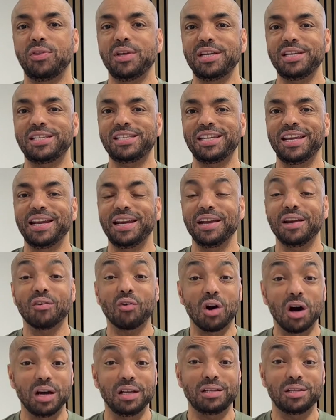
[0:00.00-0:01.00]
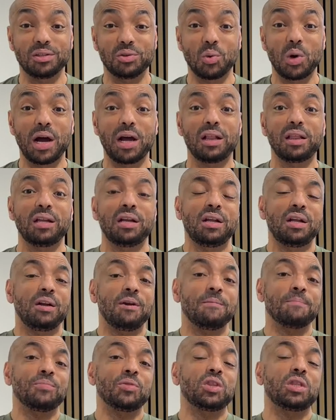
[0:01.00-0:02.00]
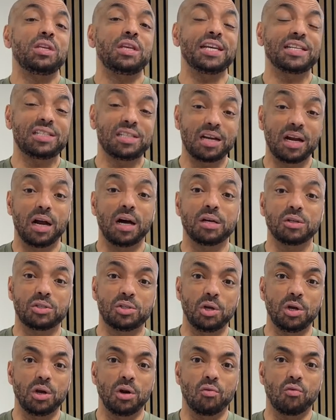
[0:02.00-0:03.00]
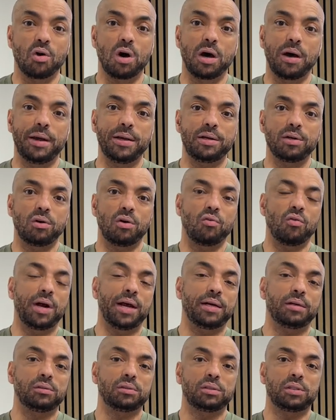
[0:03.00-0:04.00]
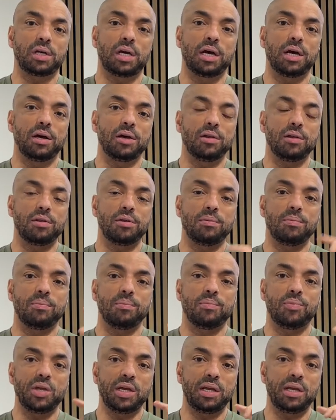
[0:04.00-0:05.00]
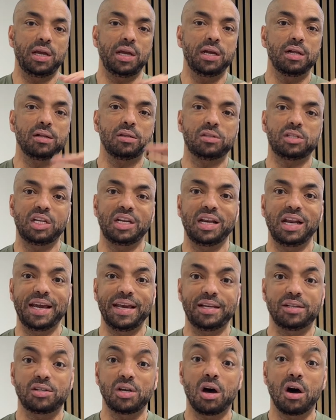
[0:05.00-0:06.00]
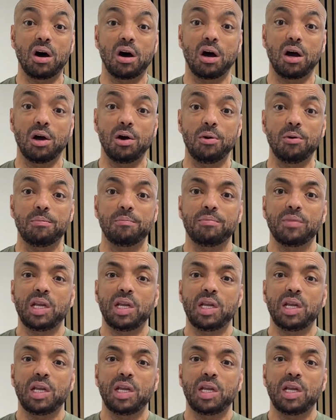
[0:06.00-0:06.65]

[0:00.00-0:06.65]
these scenic rides as well. Yesterday I was doing a ride around the hills in Lake Tahoe,